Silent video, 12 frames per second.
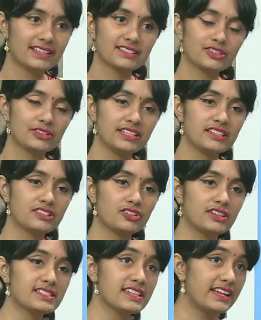So these
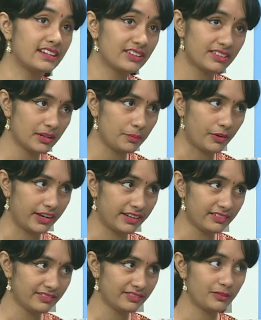thoughts enter their
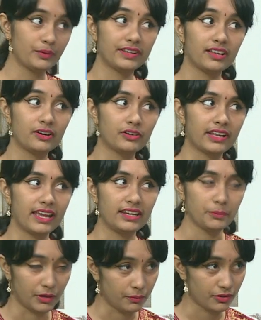brain without
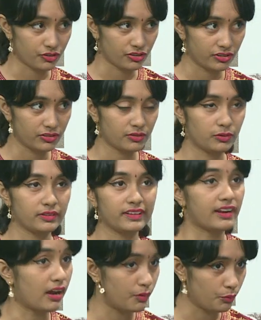any permission,
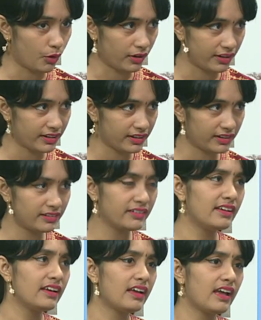they're unwanted,
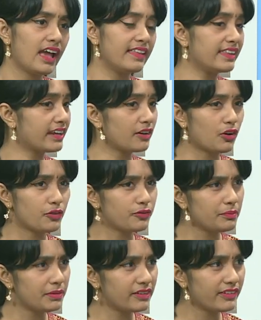and they can
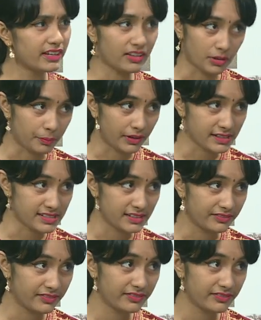often be very repulsive.